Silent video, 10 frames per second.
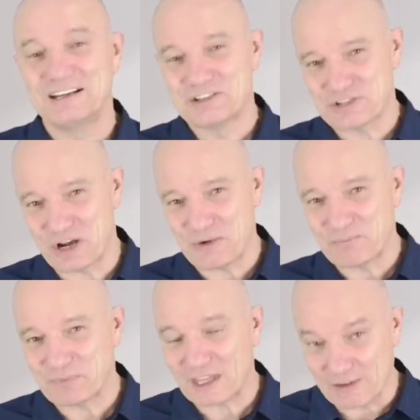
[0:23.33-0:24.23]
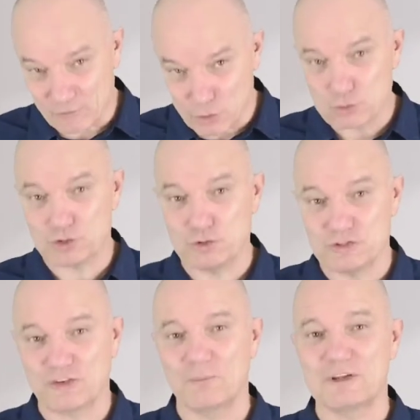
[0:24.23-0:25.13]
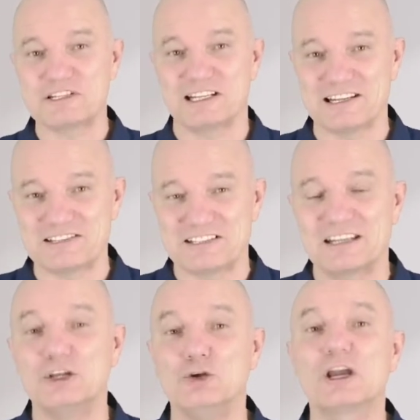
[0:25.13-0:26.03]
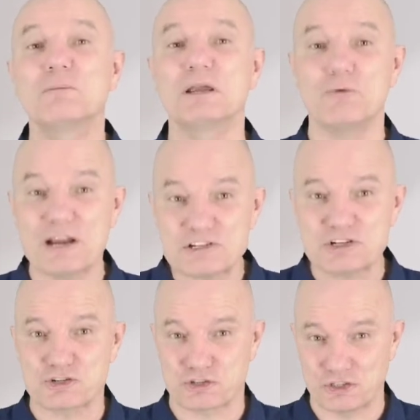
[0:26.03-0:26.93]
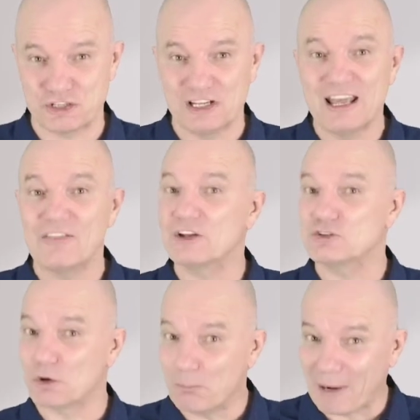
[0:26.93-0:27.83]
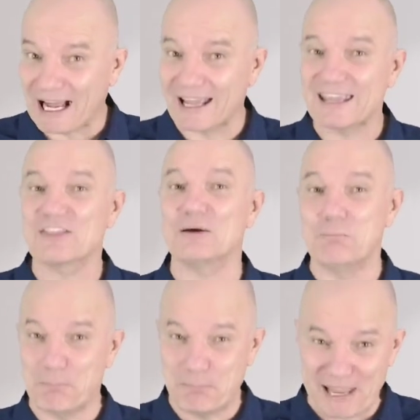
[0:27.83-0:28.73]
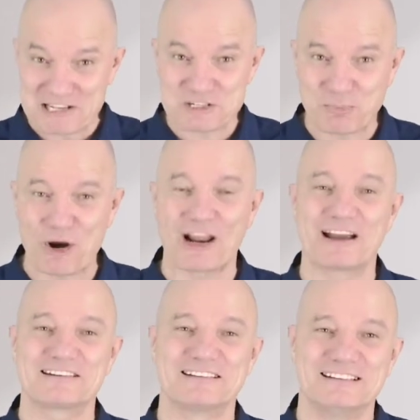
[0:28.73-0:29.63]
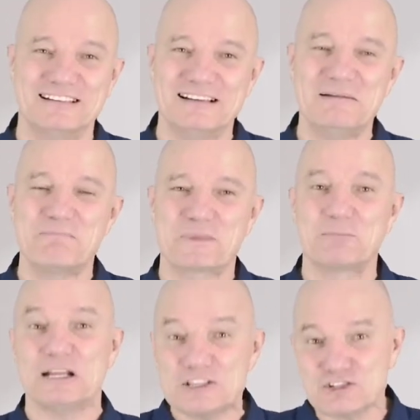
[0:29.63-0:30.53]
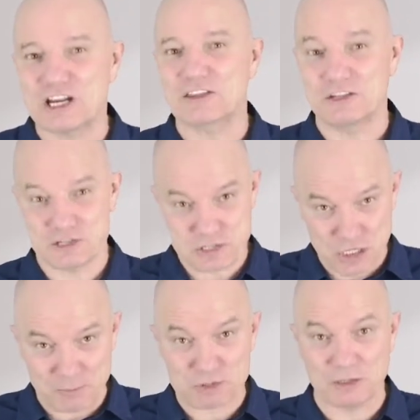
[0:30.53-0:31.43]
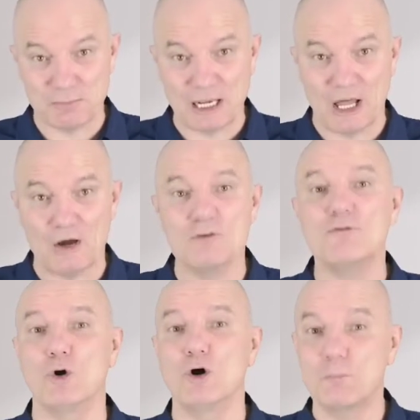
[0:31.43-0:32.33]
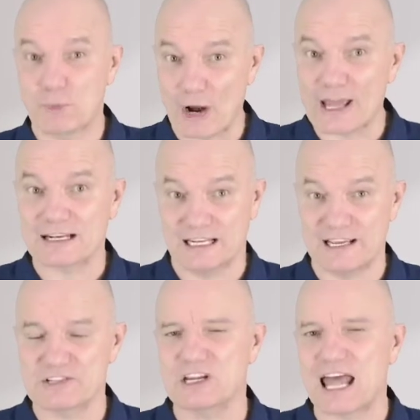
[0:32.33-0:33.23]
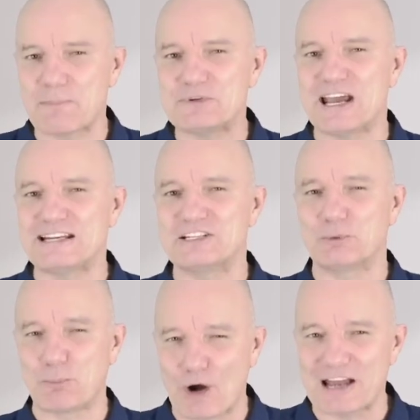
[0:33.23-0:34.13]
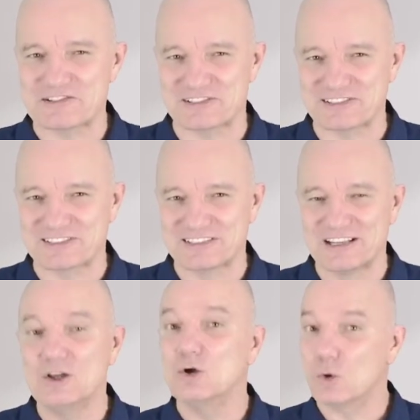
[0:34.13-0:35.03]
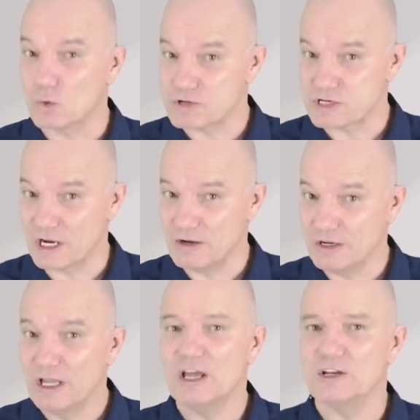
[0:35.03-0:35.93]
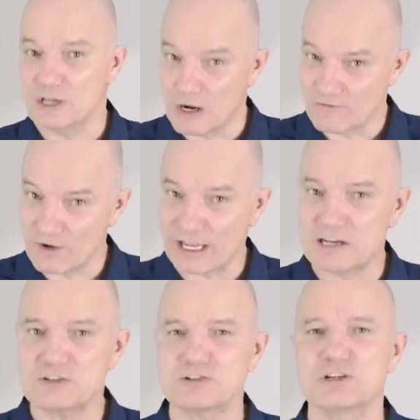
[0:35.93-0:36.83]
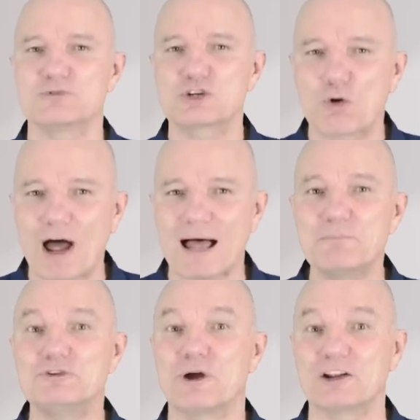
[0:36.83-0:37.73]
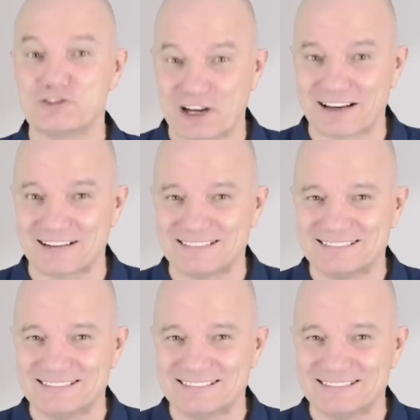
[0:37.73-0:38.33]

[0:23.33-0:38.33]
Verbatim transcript: So if you choose from this list, you can be rest assured that you're buying the best product. Please check the description below for product links and updated prices. Also, don't forget to subscribe to our channel.